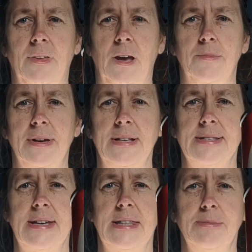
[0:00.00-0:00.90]
I can
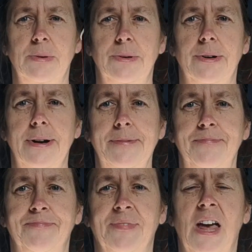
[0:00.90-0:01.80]
see them all right.
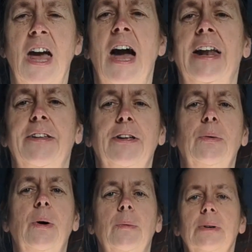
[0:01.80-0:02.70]
And I thought
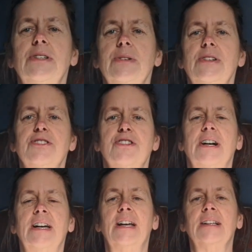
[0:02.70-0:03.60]
what we'll do is
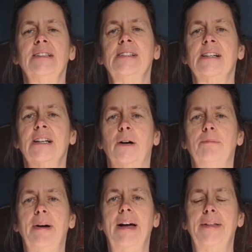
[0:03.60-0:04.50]
try and
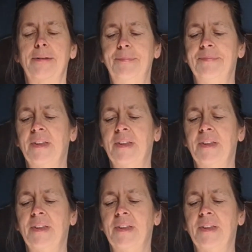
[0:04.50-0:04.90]
compare them.